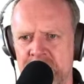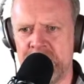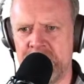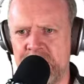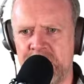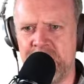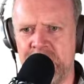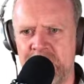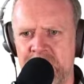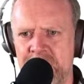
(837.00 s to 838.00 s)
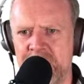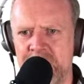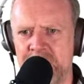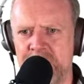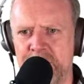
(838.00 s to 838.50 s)

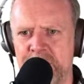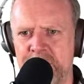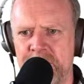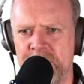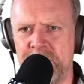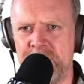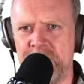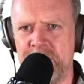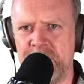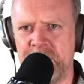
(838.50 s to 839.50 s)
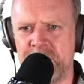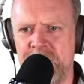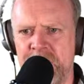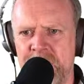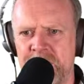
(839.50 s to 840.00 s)
slide up.
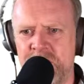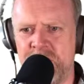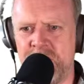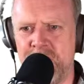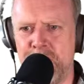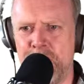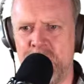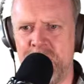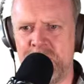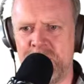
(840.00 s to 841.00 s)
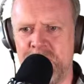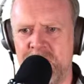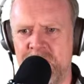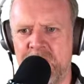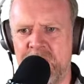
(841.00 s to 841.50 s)
Slide, Charlie Brown,
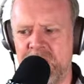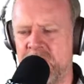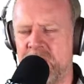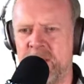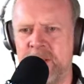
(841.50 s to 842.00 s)
slide.